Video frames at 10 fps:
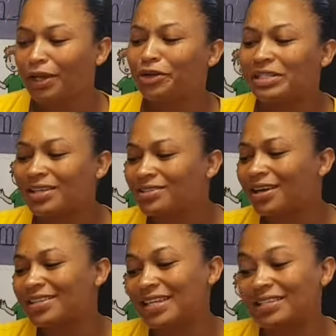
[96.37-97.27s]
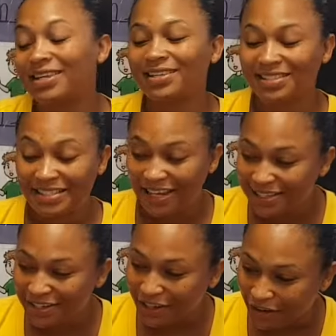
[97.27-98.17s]
A learning center is a
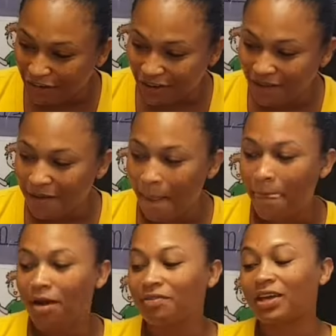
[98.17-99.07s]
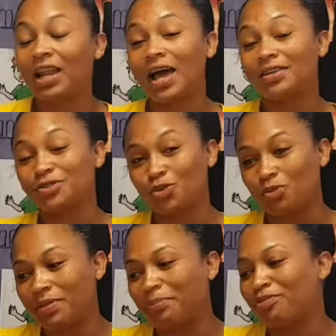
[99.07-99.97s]
designated area of a
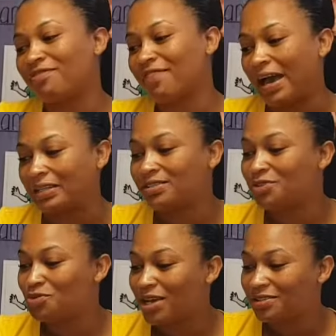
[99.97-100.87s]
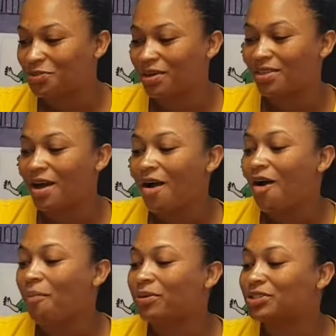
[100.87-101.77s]
classroom that provides students with
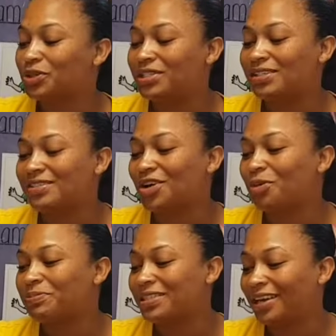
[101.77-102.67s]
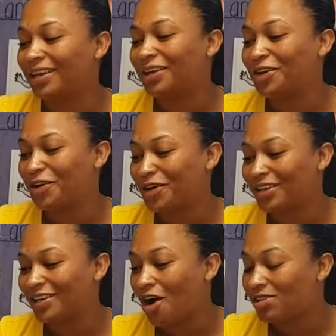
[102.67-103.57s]
opportunities to obtain
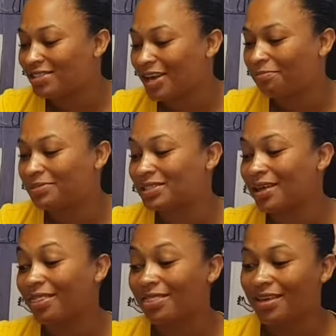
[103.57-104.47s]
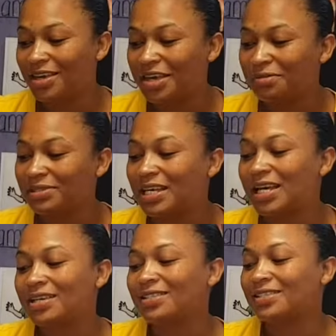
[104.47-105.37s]
learning concepts, themes,
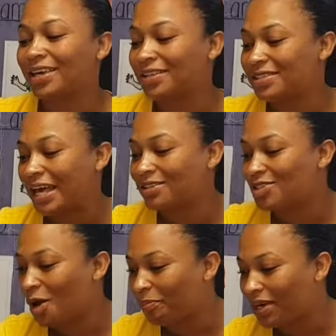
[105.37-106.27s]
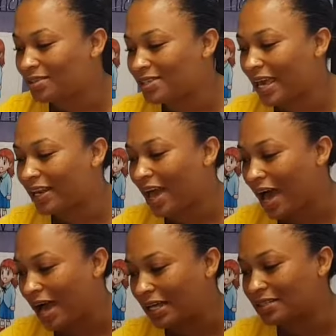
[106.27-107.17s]
skills, and topics to
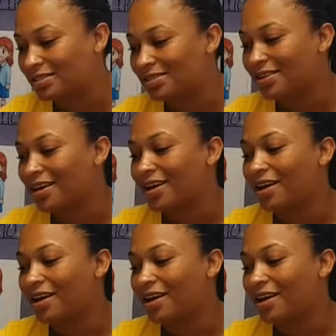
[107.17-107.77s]
enhance